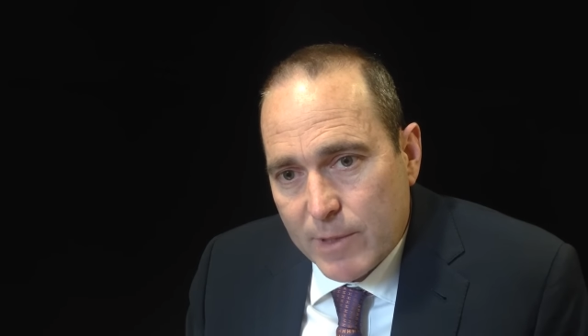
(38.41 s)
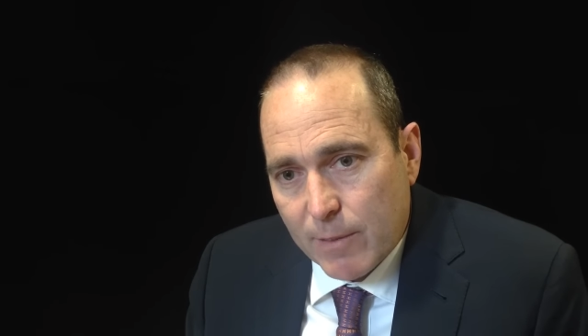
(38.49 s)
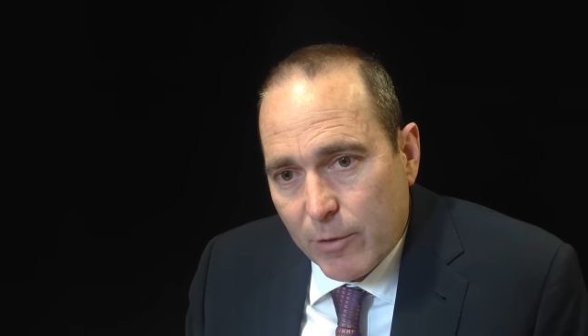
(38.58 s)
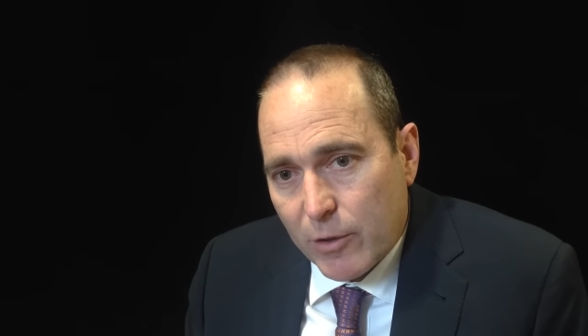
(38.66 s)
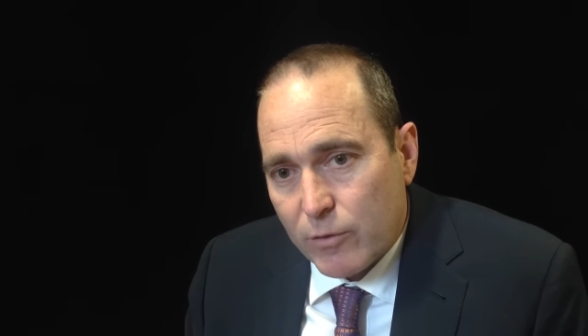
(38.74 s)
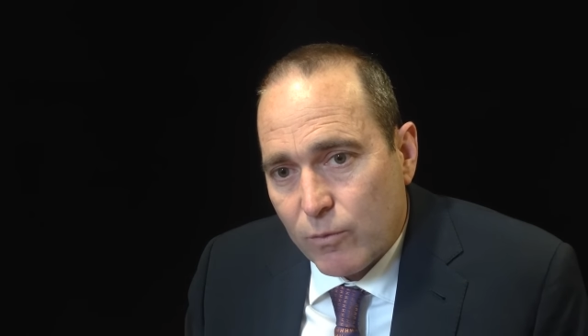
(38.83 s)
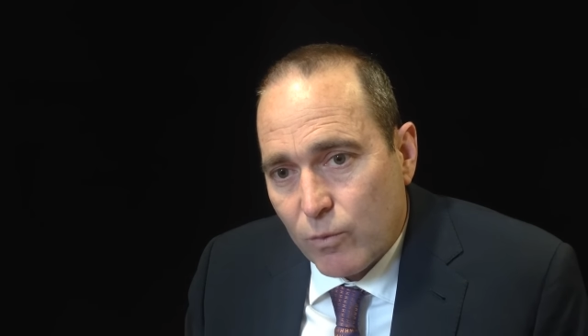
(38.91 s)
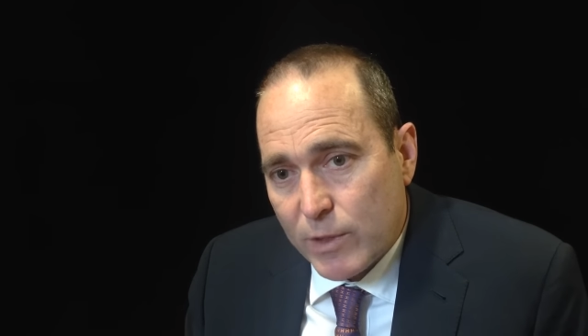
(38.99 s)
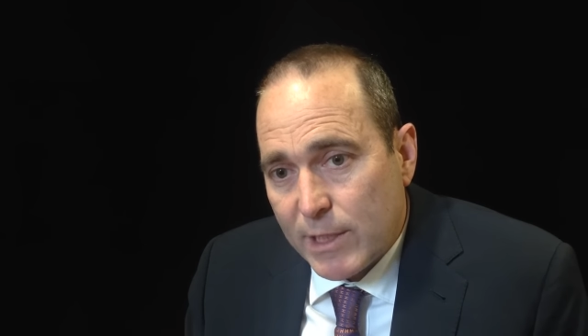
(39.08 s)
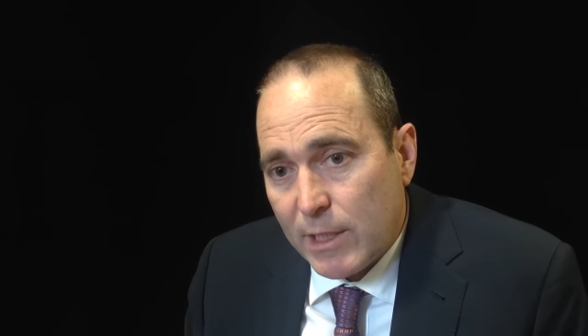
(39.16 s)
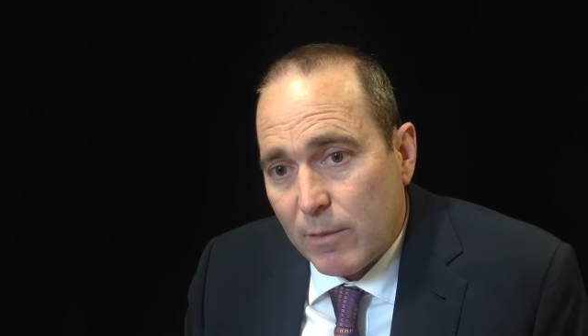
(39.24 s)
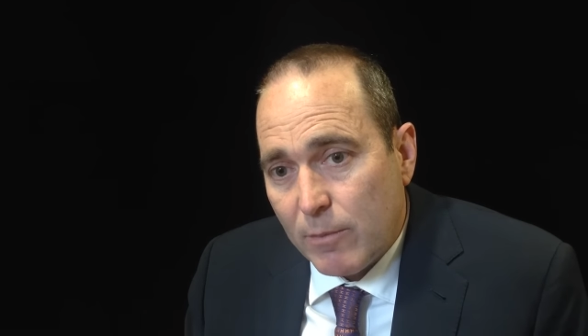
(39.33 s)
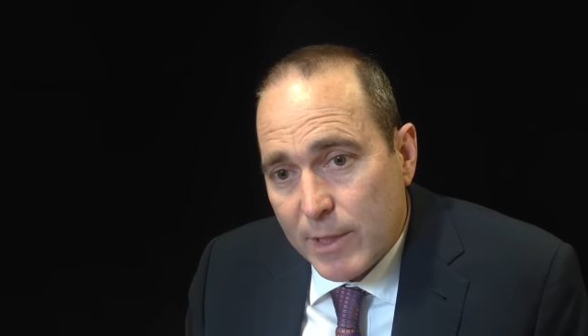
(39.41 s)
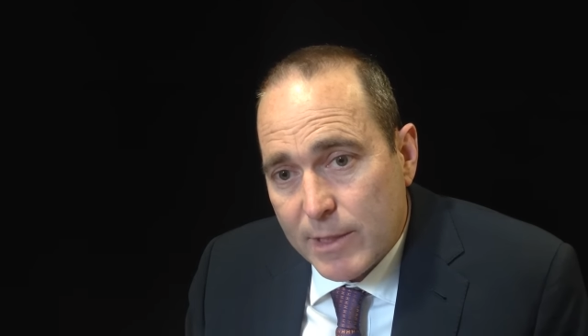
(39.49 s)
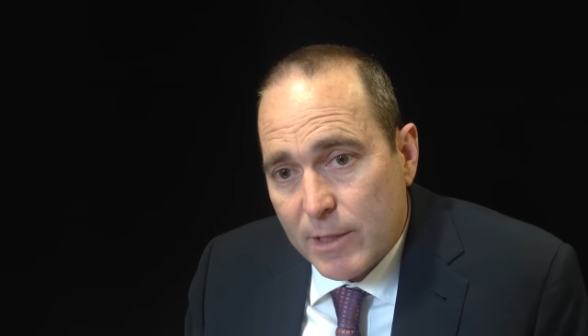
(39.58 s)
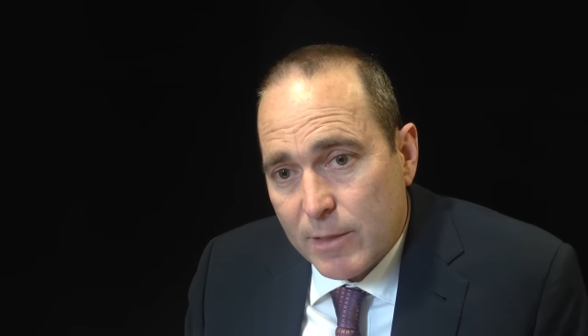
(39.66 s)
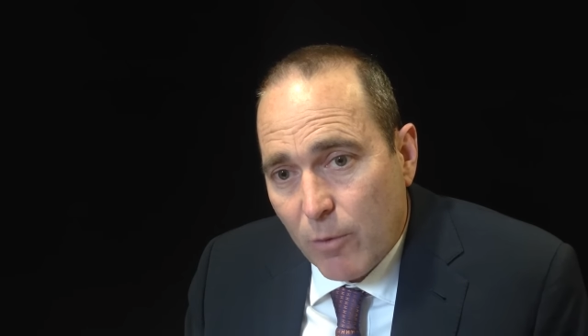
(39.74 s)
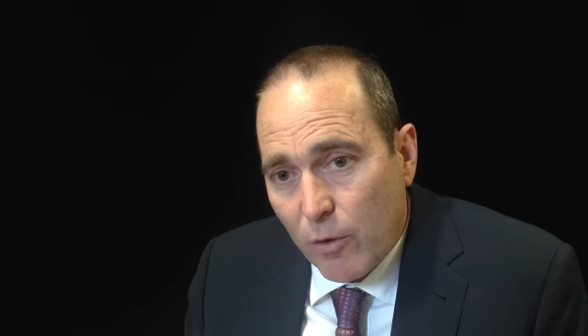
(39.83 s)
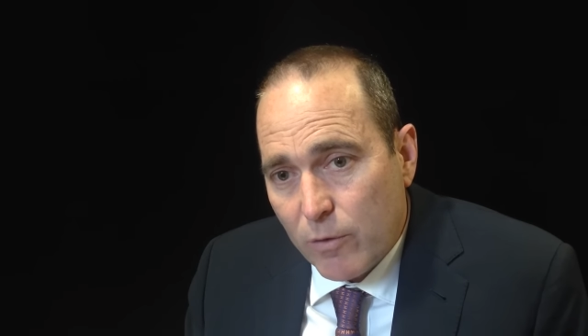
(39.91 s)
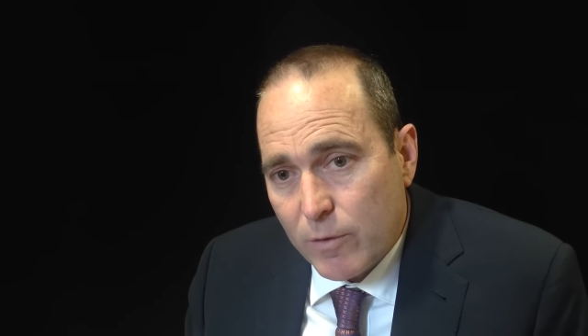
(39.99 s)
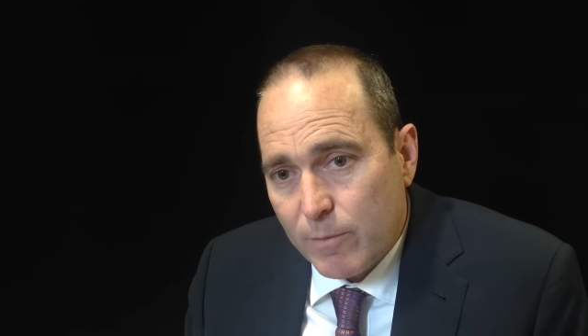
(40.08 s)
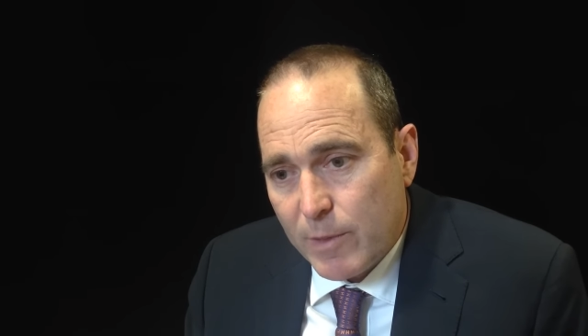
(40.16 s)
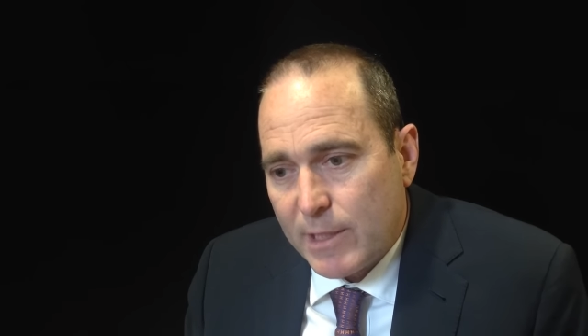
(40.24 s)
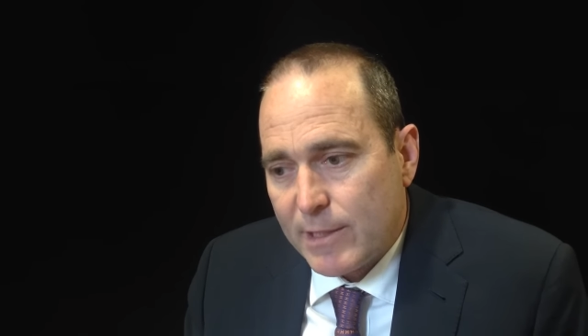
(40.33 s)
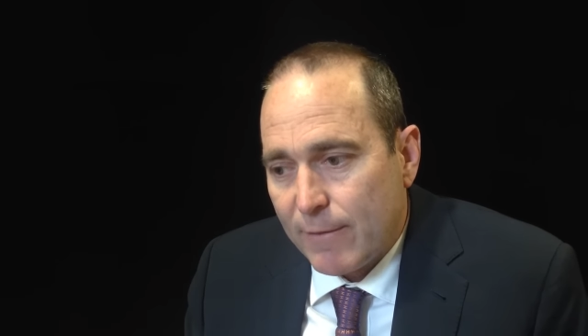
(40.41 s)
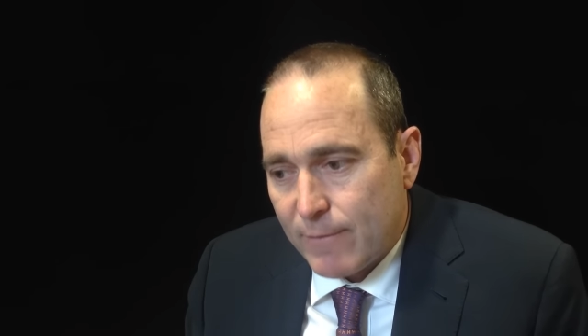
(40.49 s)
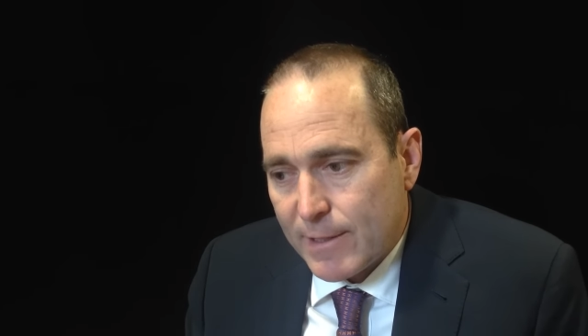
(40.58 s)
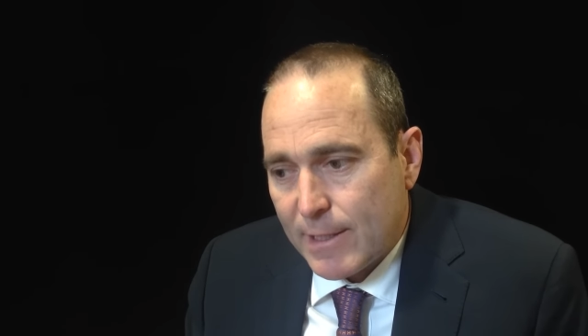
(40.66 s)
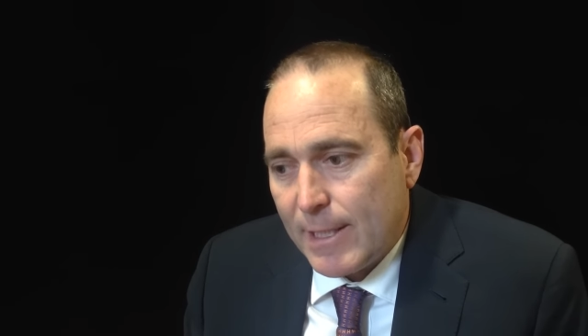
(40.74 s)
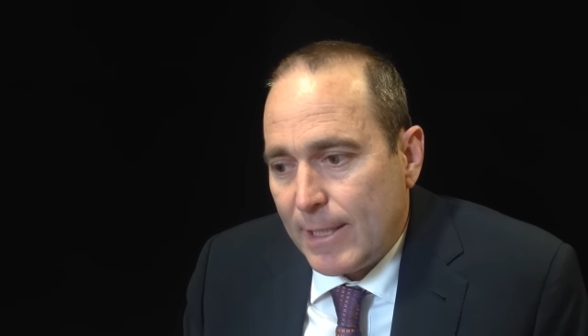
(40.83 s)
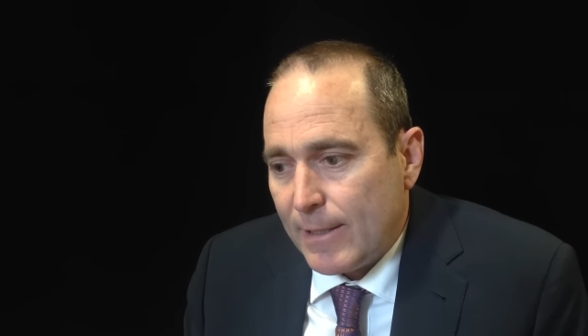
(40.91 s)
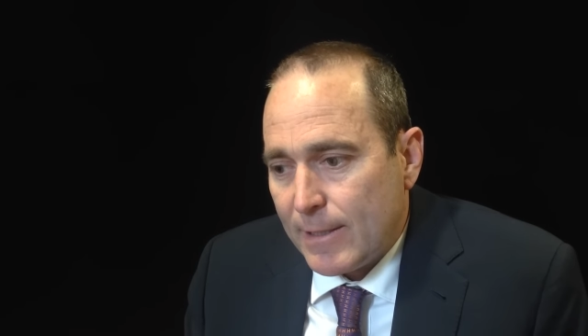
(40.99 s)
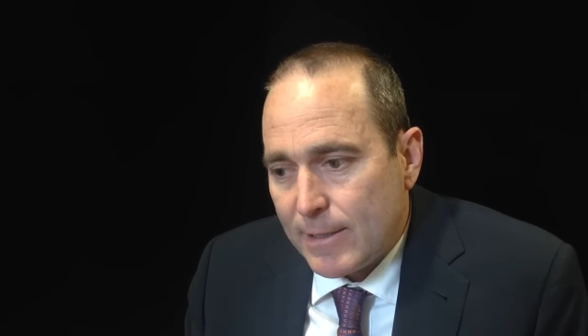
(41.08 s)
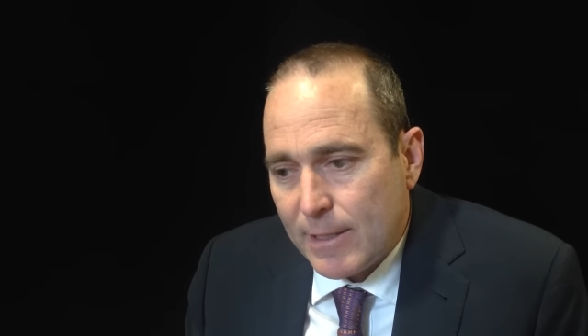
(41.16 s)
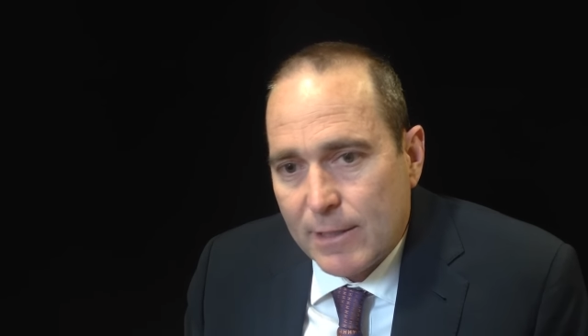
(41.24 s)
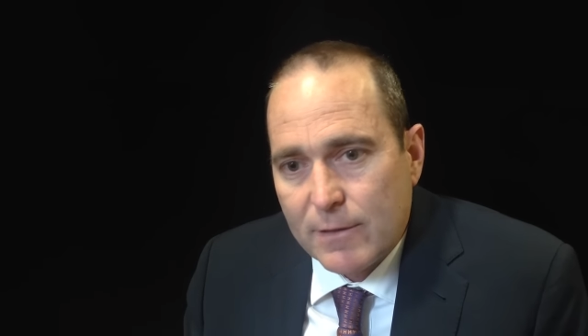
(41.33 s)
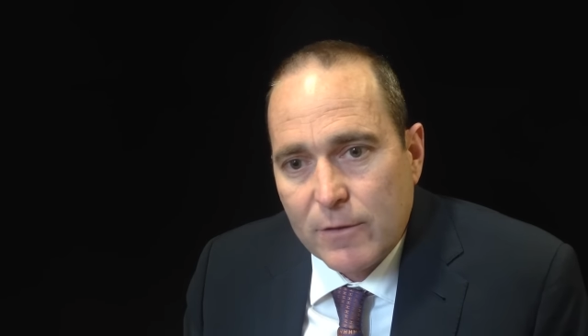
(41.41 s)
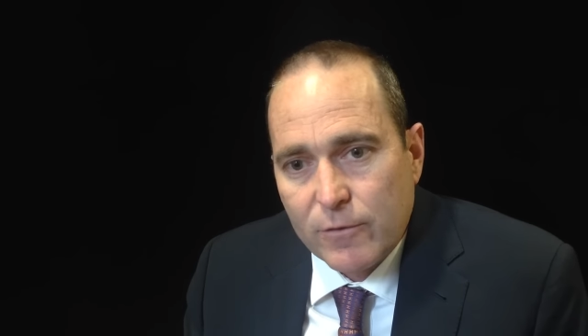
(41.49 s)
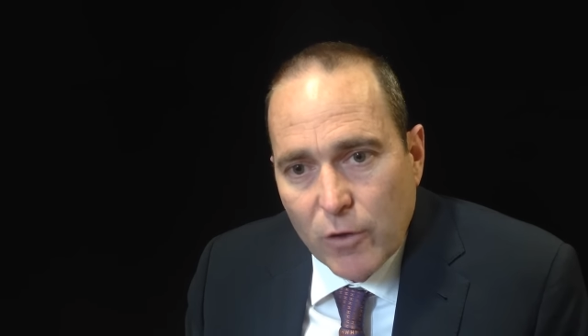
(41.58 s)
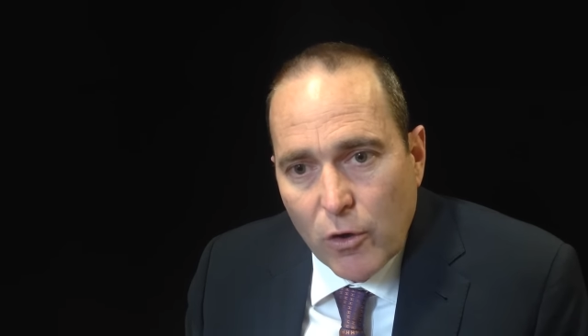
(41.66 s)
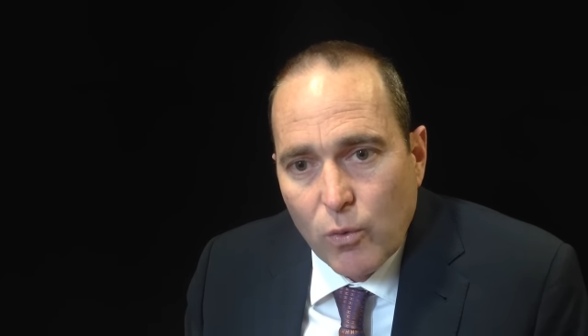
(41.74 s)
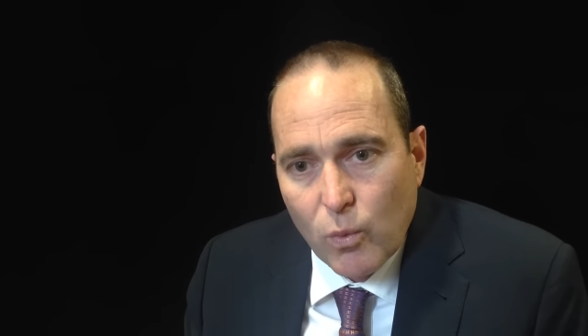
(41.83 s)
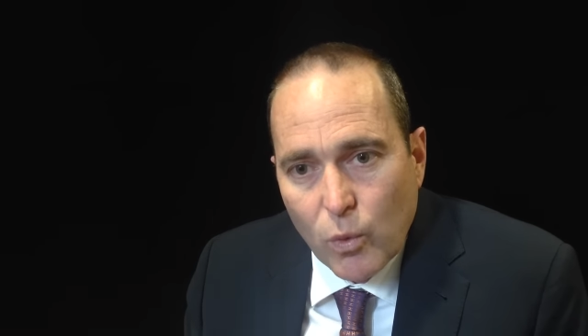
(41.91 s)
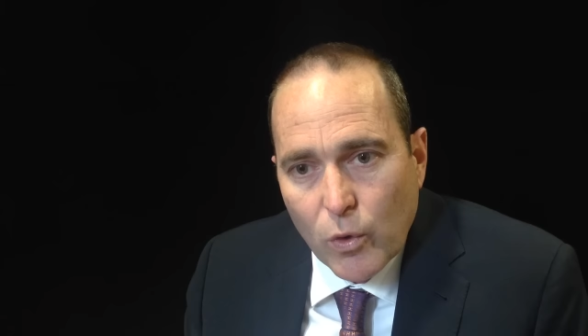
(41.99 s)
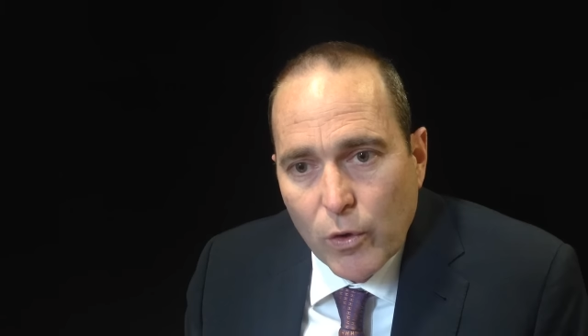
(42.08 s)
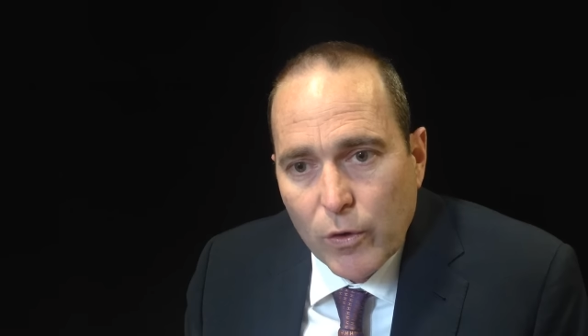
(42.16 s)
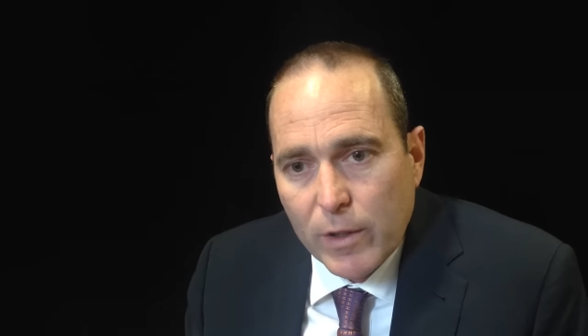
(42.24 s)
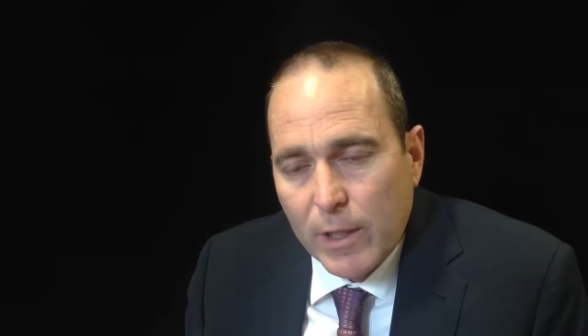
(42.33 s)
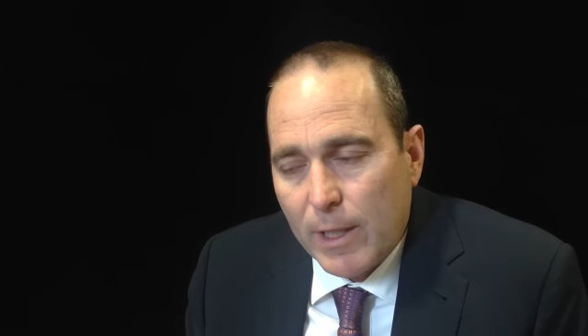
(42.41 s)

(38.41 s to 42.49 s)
some of those riskier business models because they've seen there's things that don't work.